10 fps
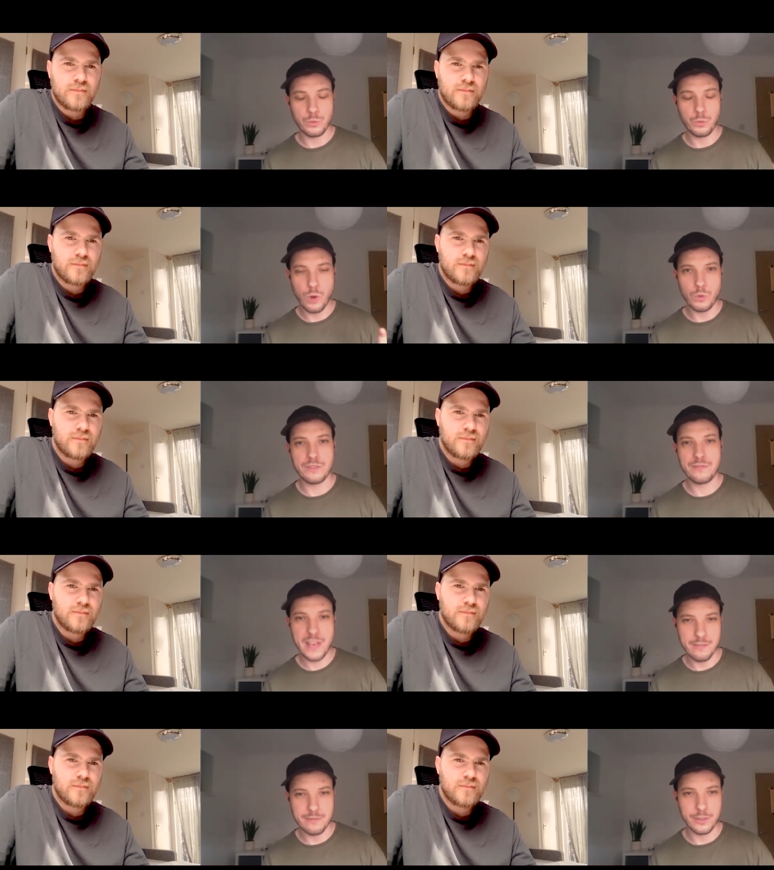Speaker 1: what would
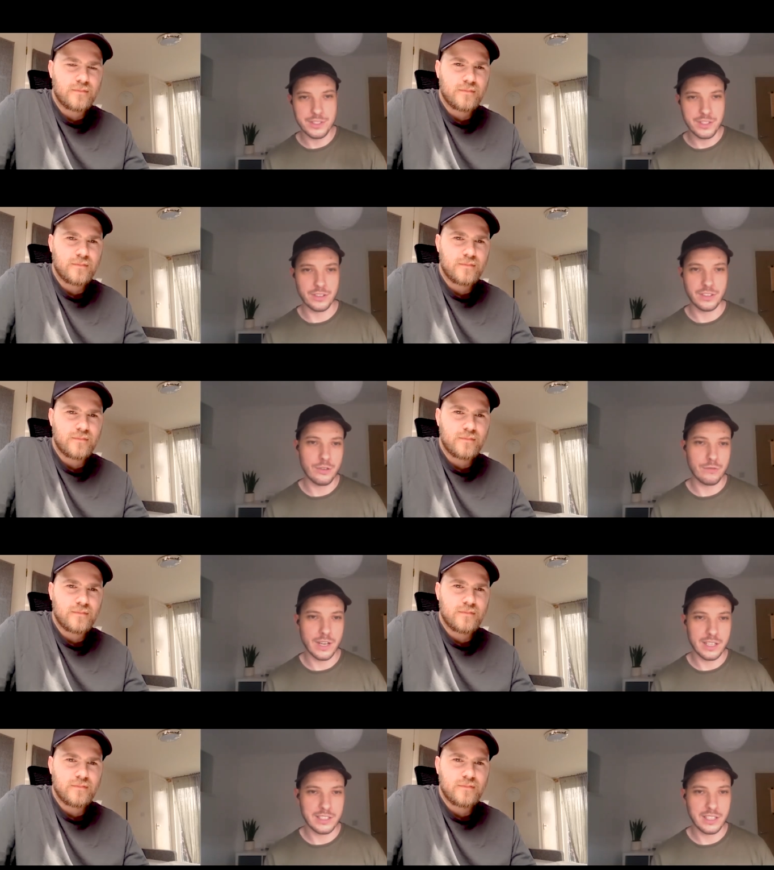fit for a song that you're
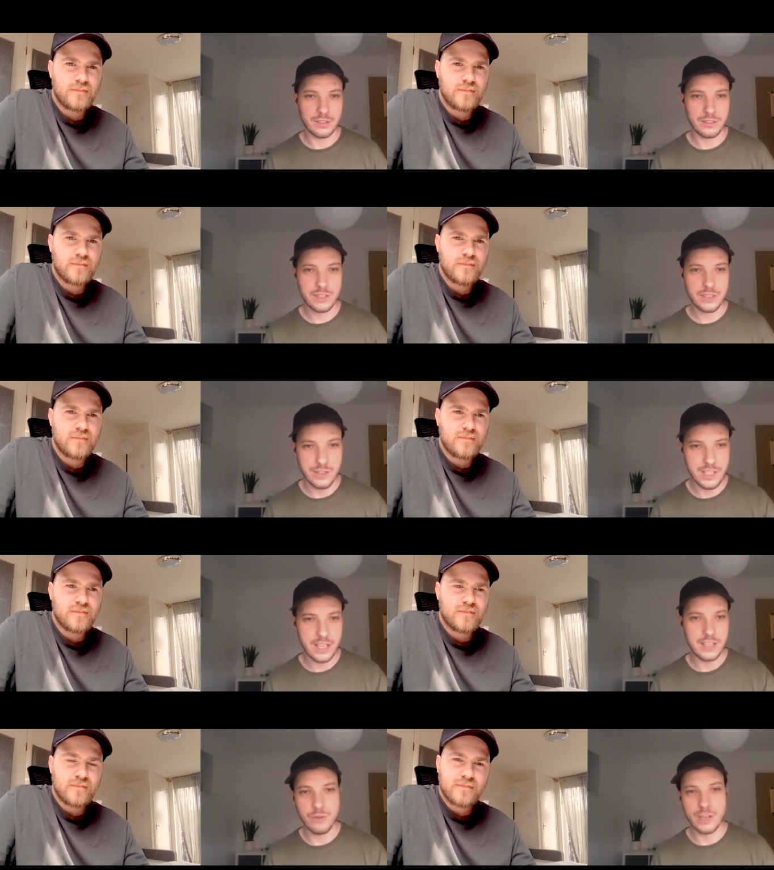writing you know say
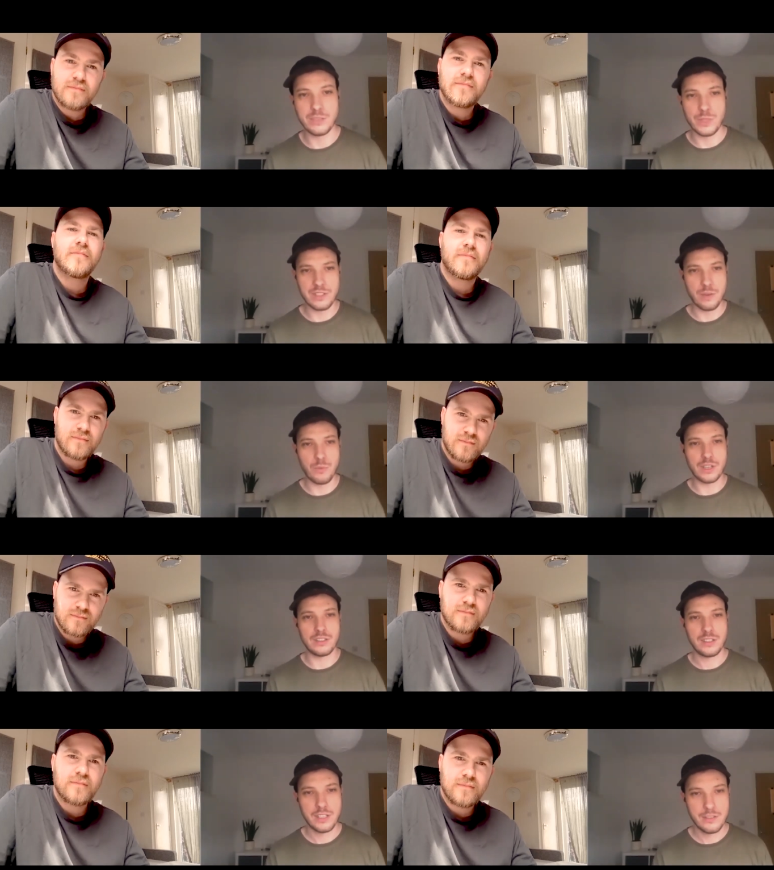you're writing with someone
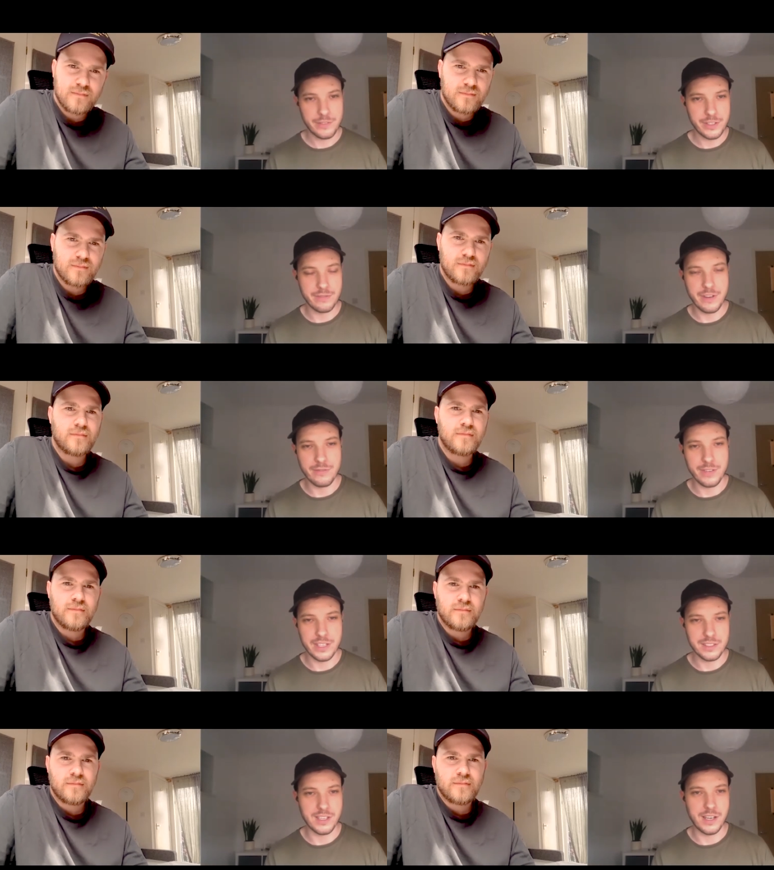for the very
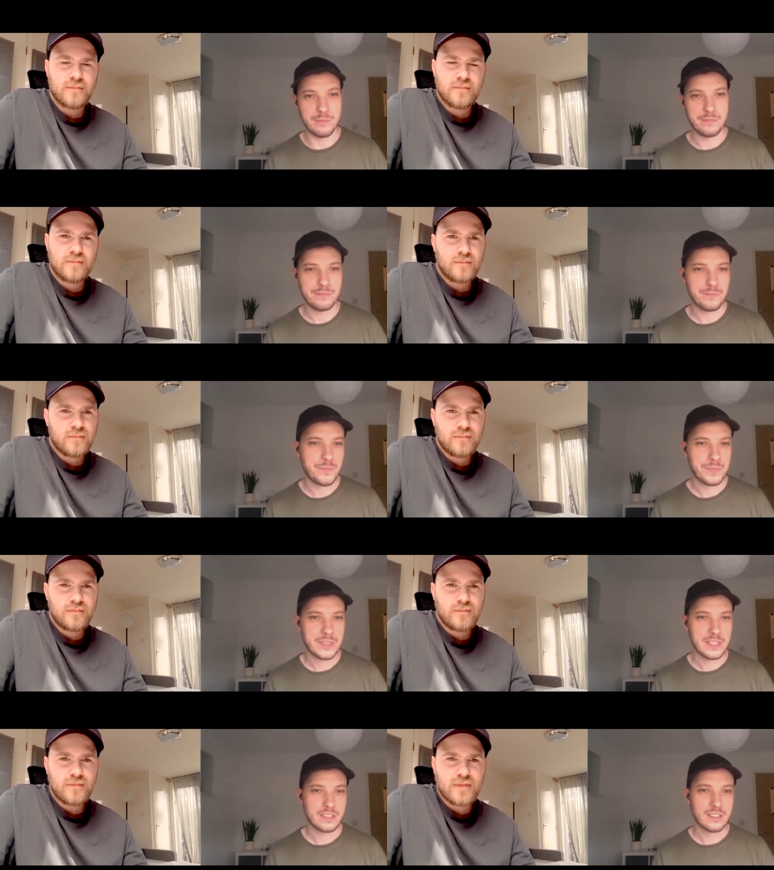first time
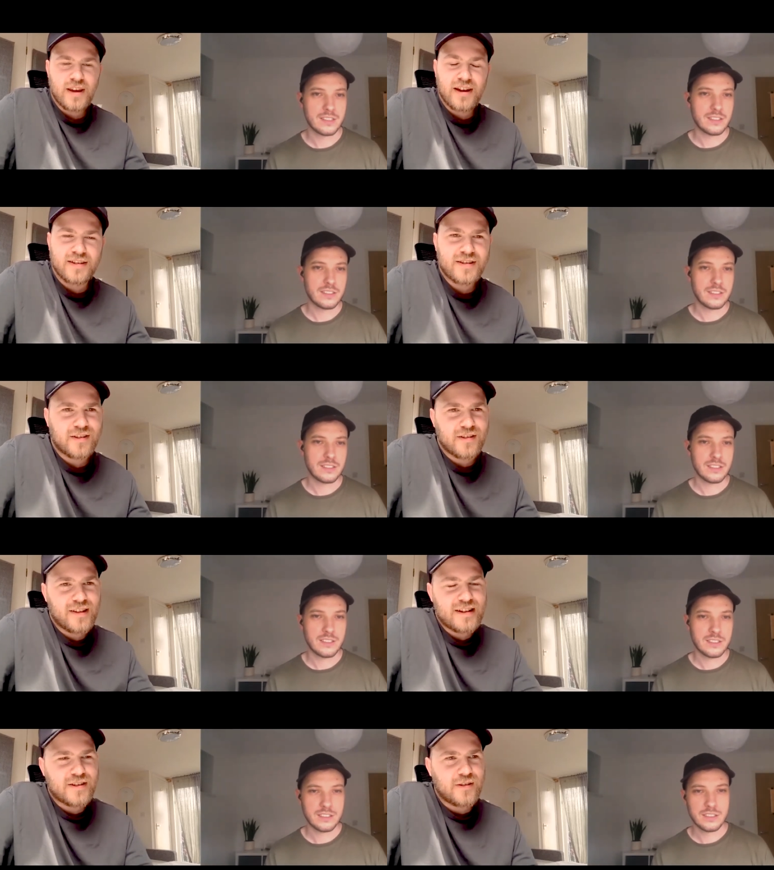
Speaker 2: yeah that's good
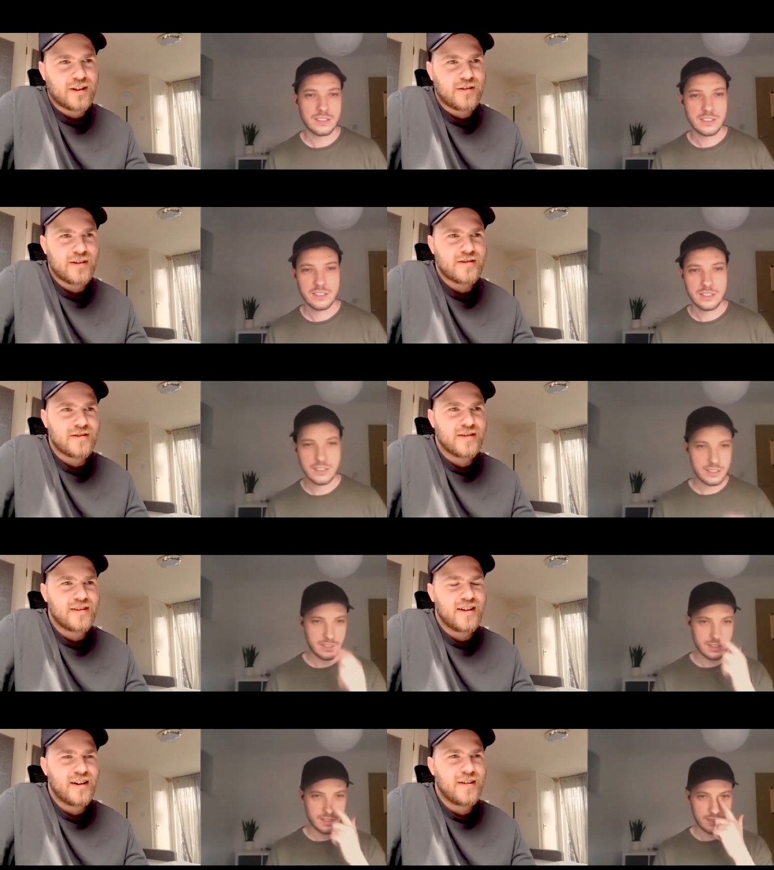that's a great question
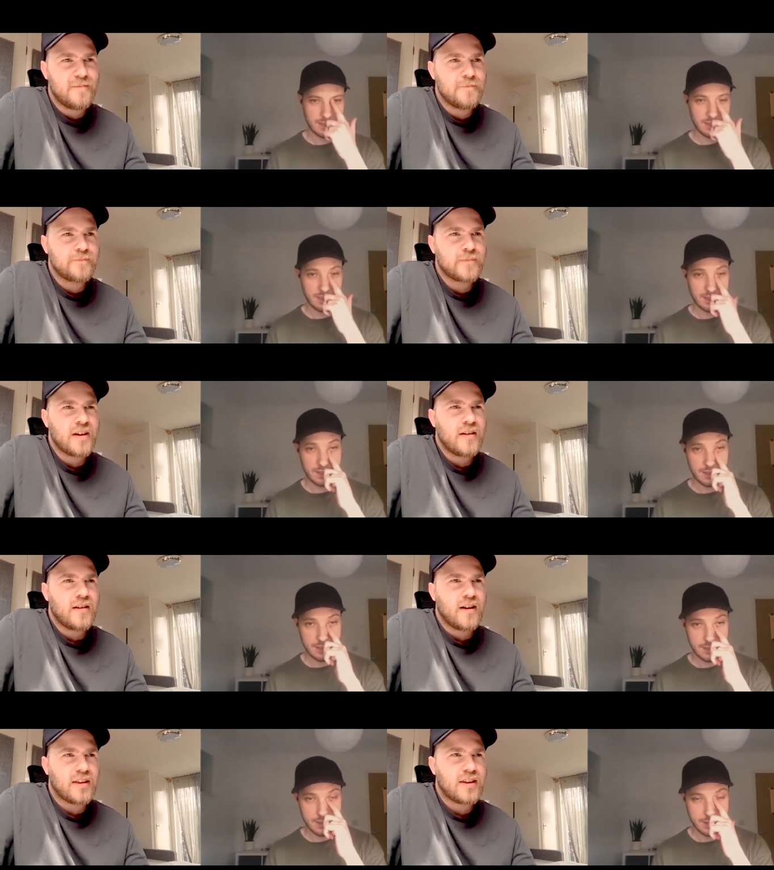um,
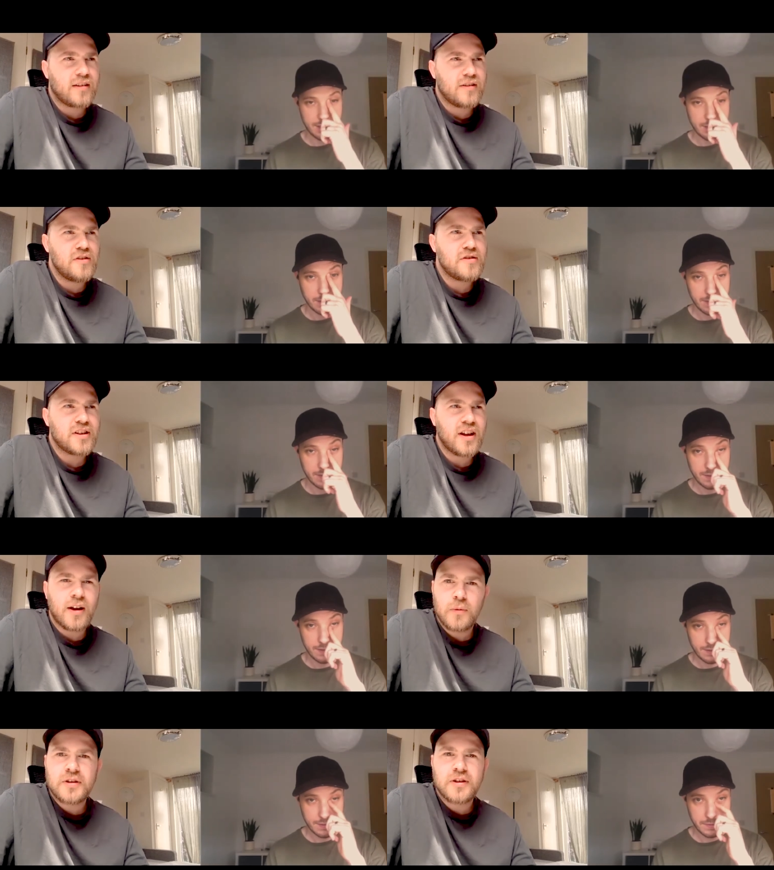i think usually
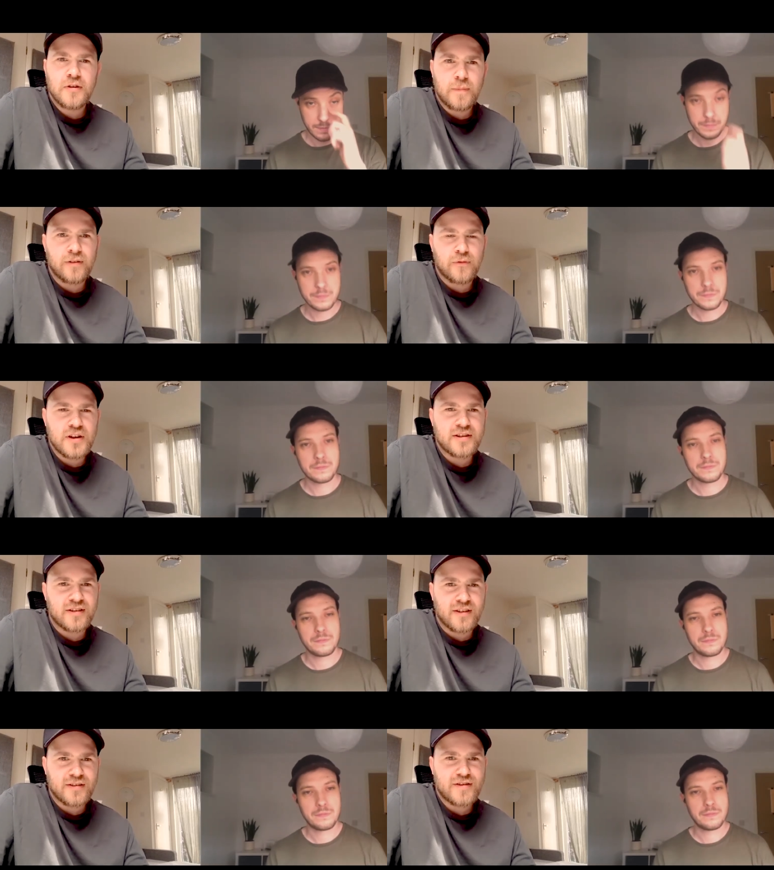i would do a bit of
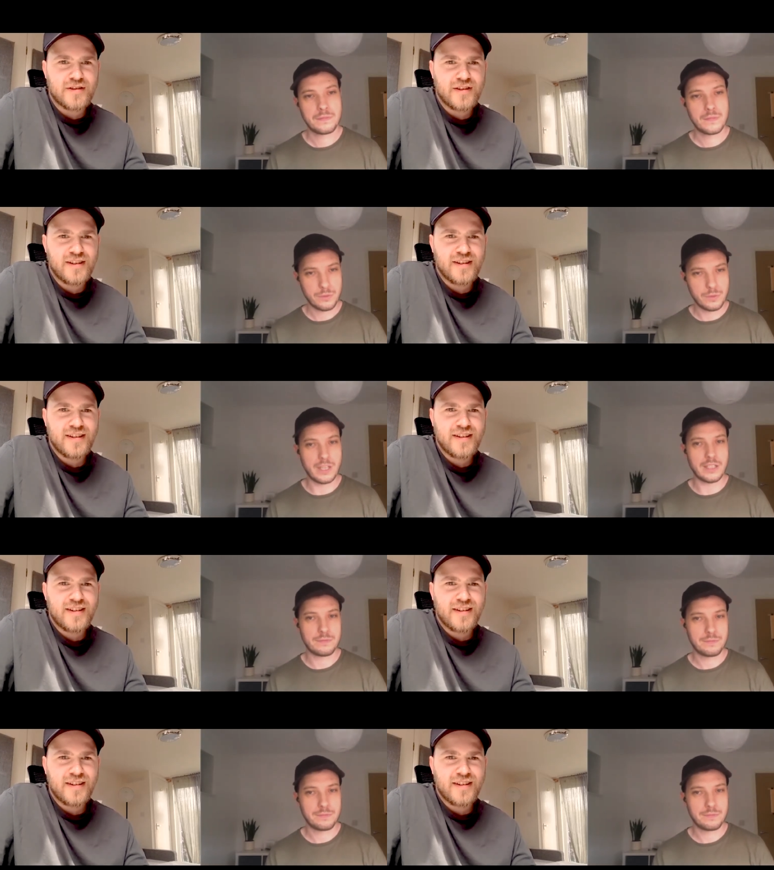research right